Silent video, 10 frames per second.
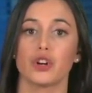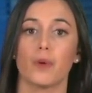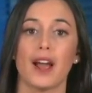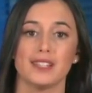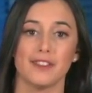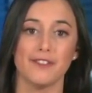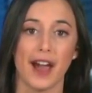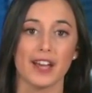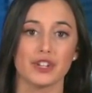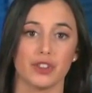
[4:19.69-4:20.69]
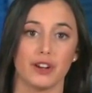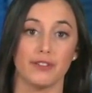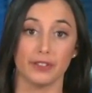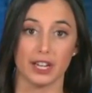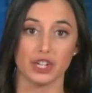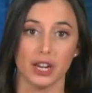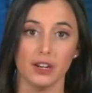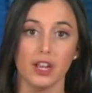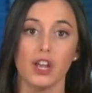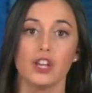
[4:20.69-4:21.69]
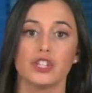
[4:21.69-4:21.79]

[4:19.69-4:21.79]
are rising faster than inflation.